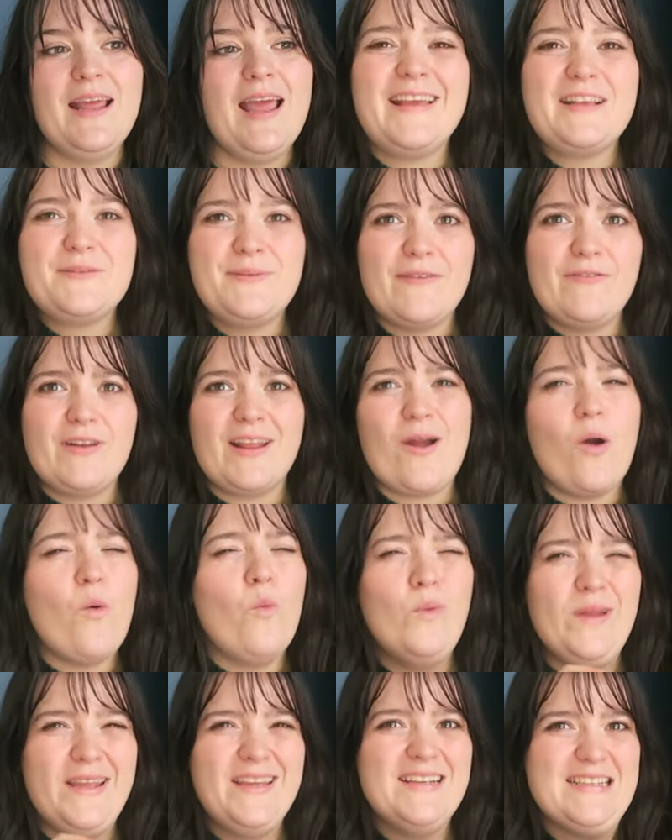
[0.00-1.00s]
Next we have like a
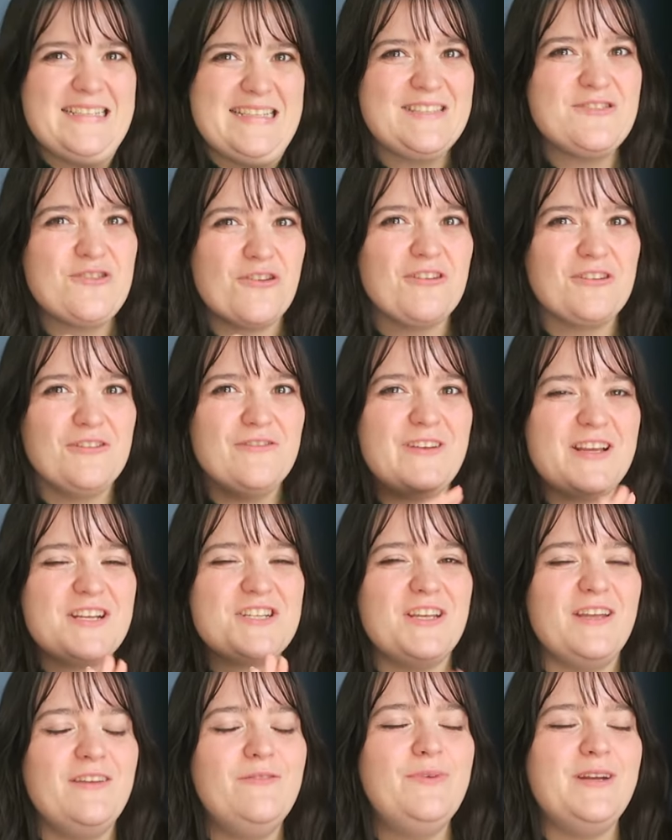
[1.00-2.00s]
weird historical
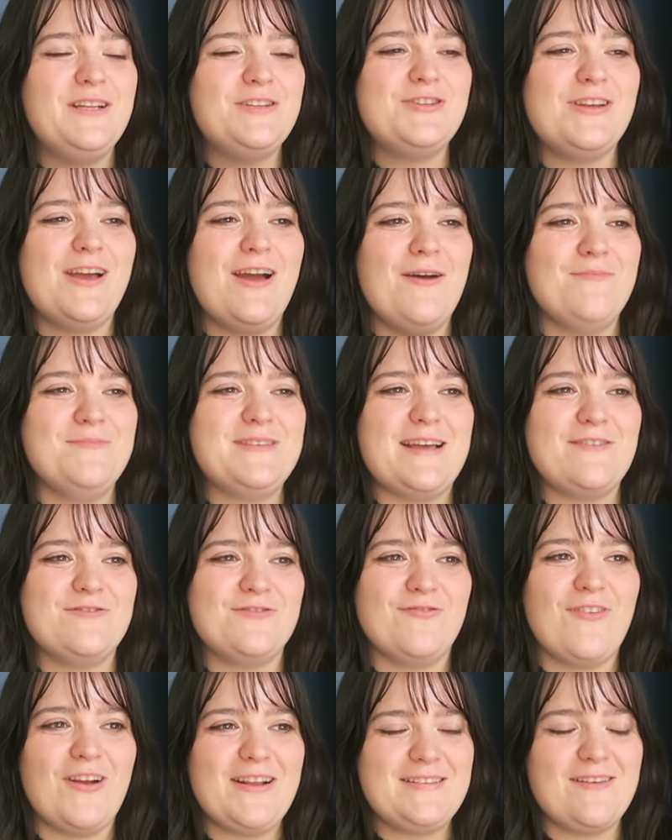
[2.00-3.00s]
fiction which
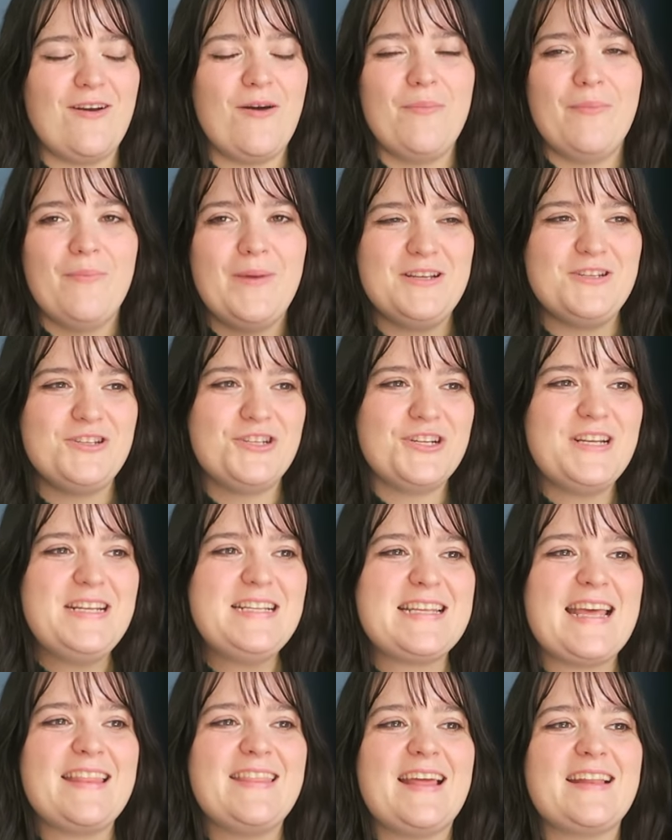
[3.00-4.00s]
sounds right up my
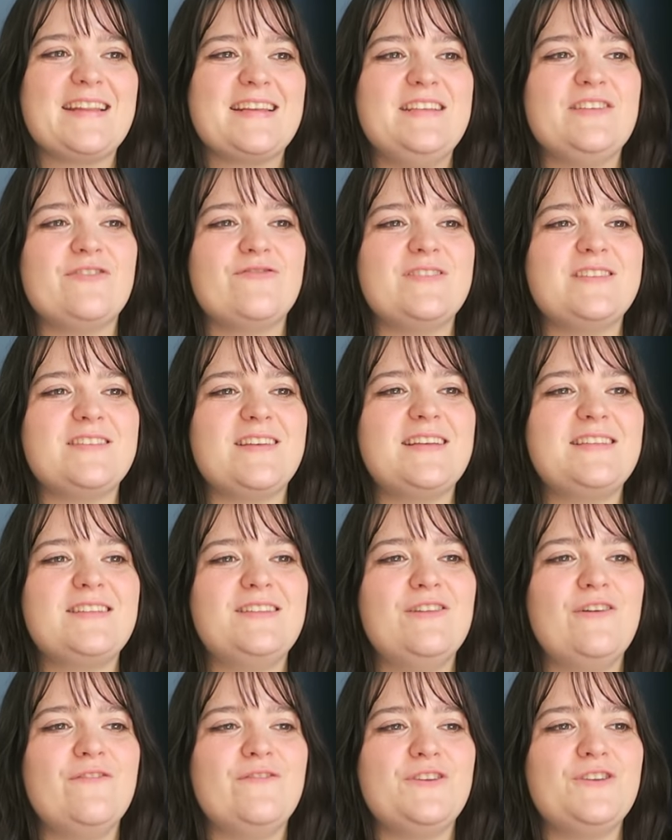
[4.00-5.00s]
street, and that is
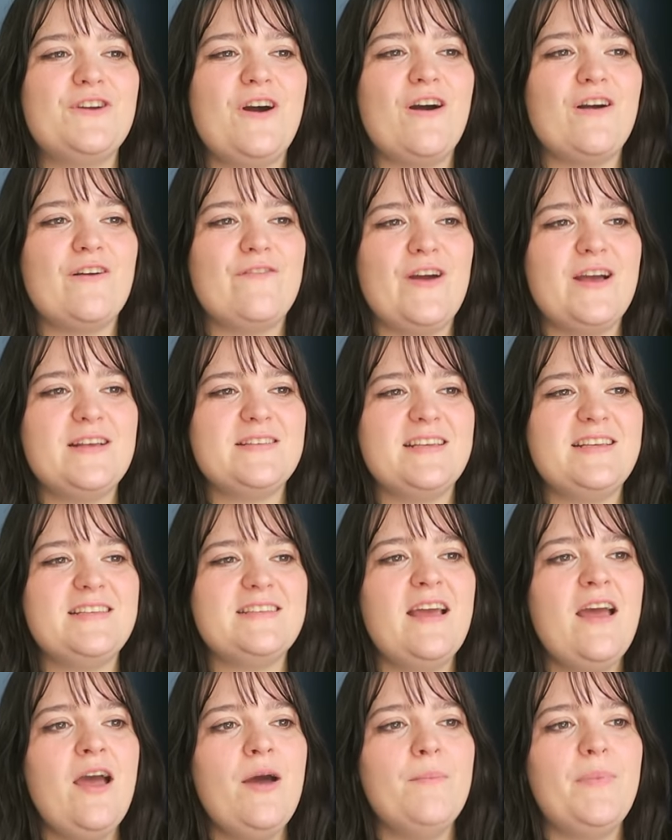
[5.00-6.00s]
Recital of the Dark Verses
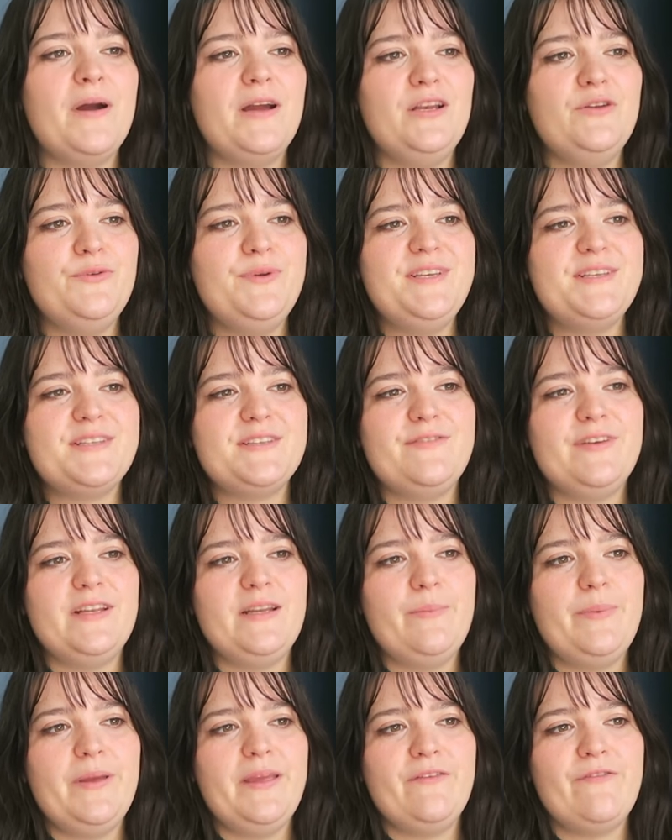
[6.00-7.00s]
by Luis
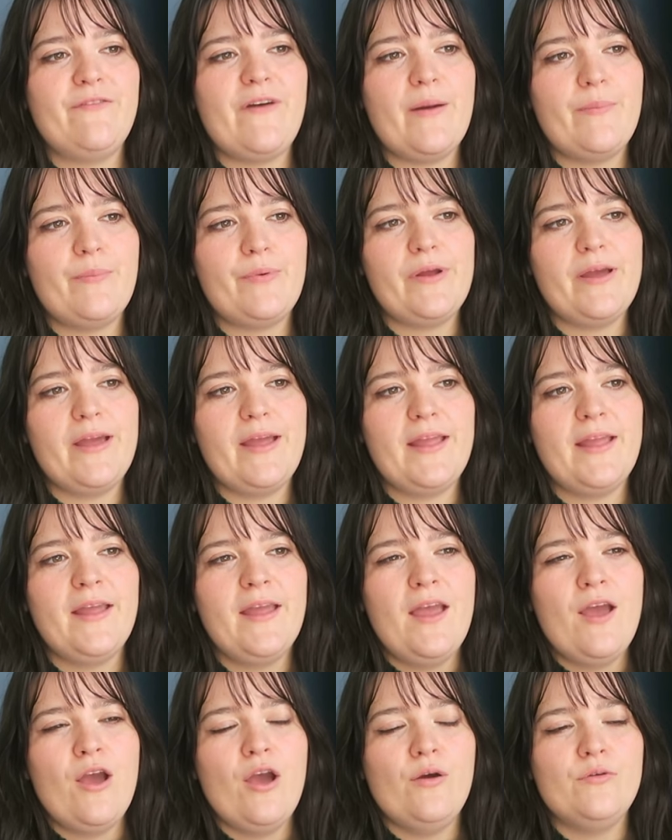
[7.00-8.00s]
Felipe Fabre,
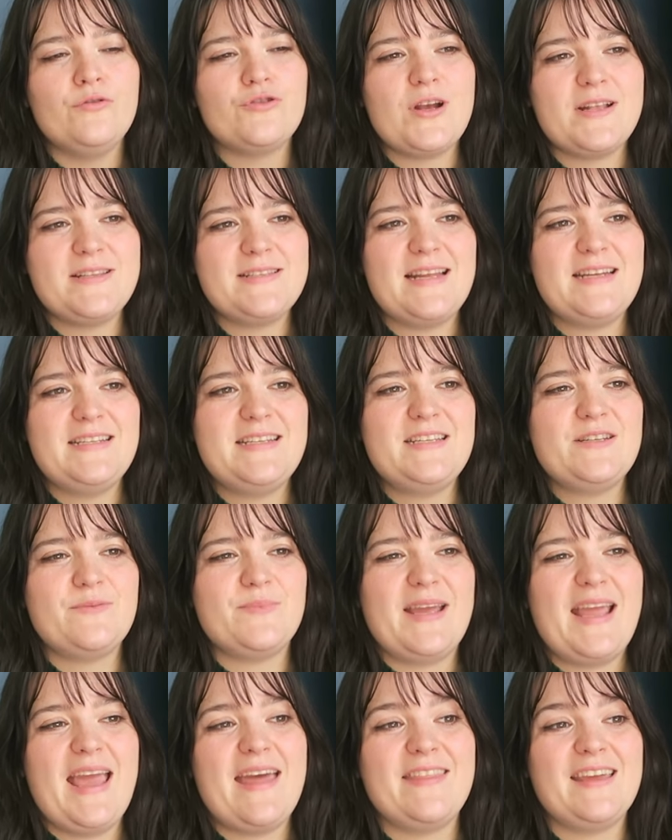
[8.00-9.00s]
translated
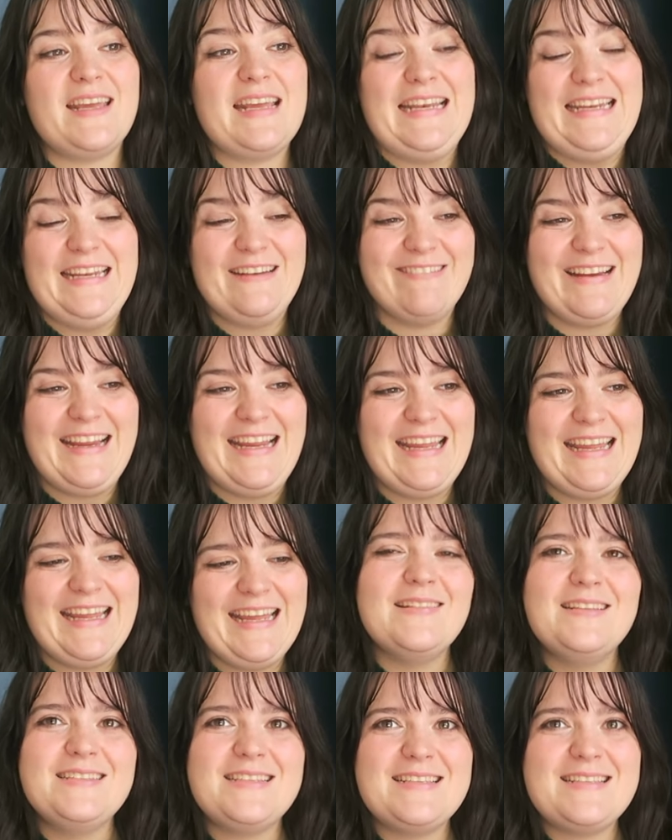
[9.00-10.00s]
by Heather Cleary,
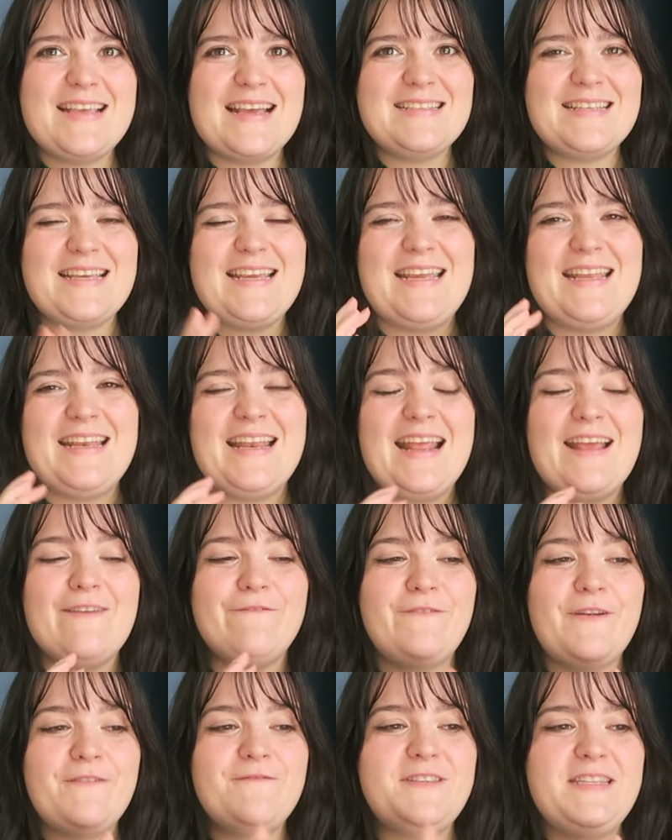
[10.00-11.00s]
and this is set in
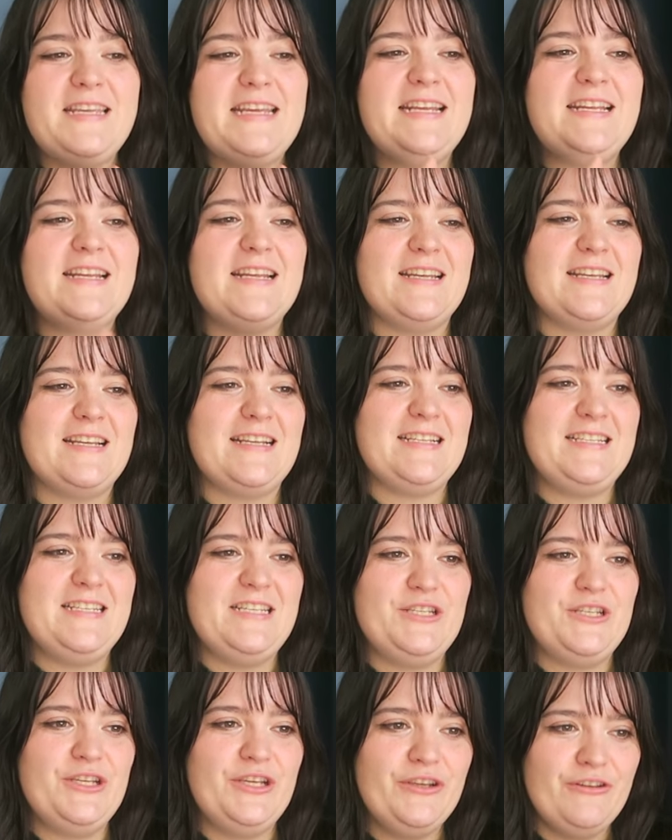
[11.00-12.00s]

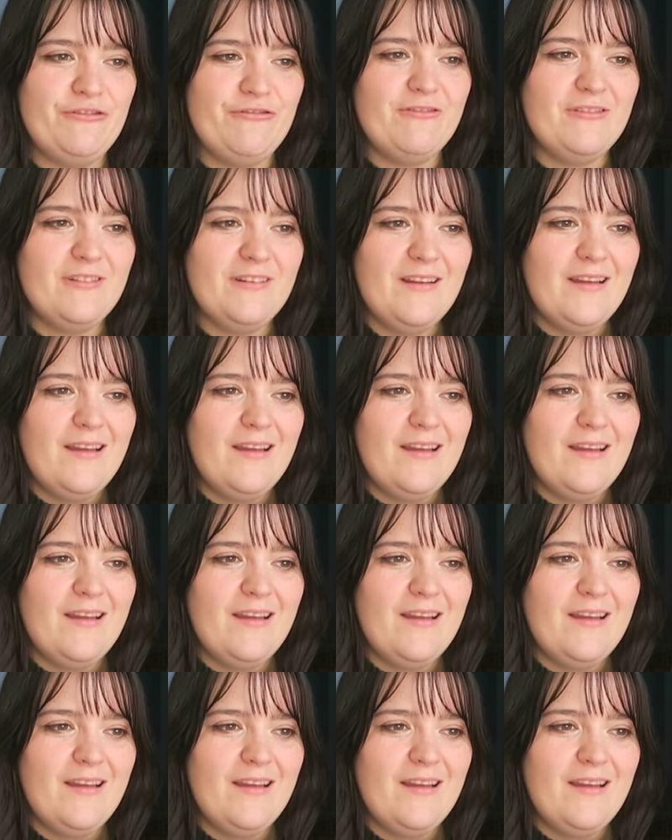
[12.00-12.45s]
1592.